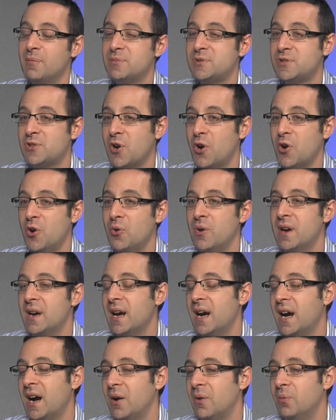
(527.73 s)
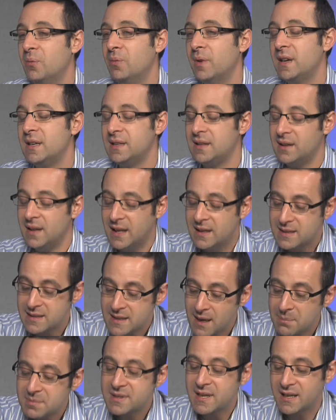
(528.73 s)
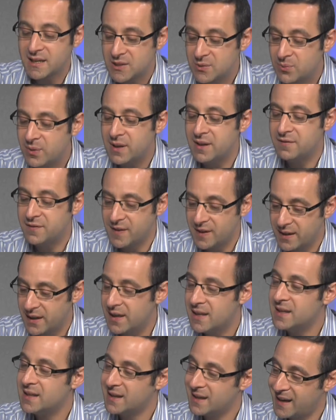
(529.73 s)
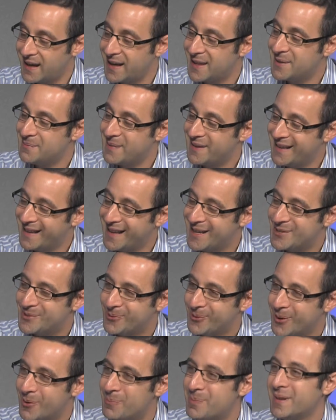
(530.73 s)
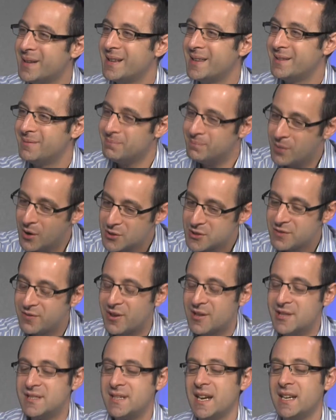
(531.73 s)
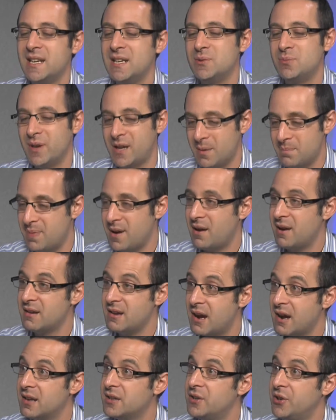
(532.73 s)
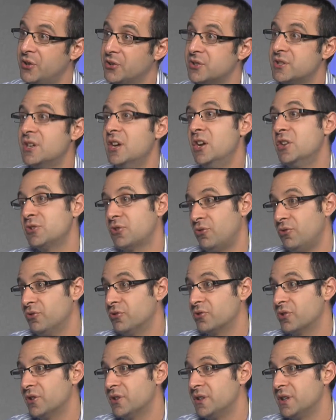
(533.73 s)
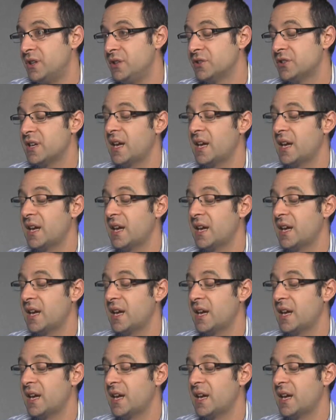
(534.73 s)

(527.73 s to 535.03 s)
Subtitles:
So in some studies we fill in the middle-age group, but in most of our studies we compare young adults to older adults.